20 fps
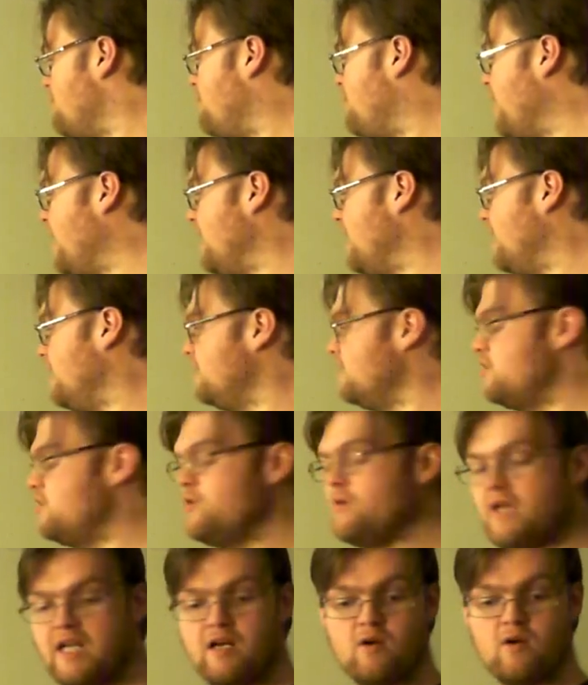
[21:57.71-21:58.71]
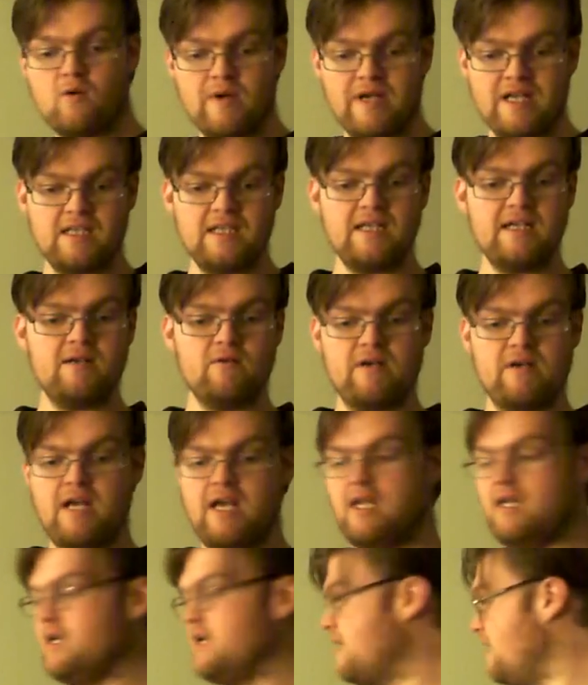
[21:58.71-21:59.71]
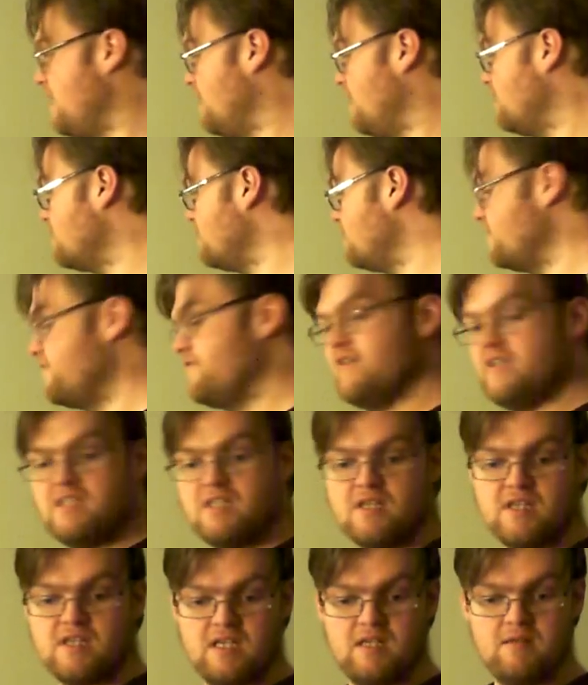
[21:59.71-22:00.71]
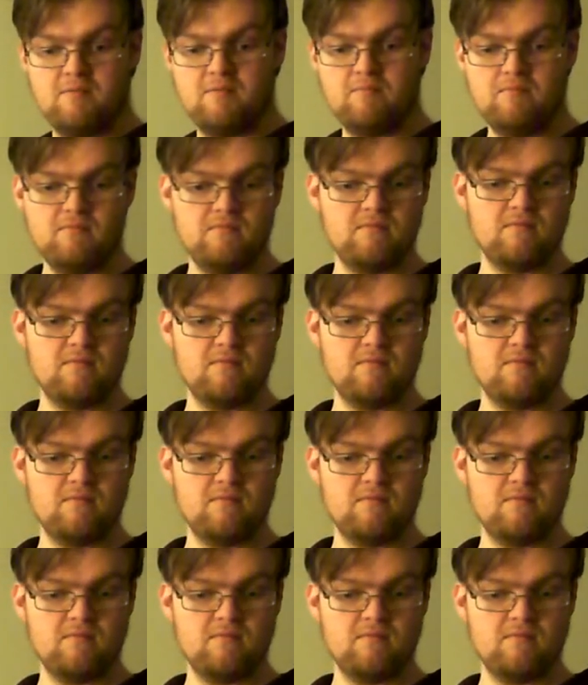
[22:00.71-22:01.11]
But you can quickly create a character that fits a theme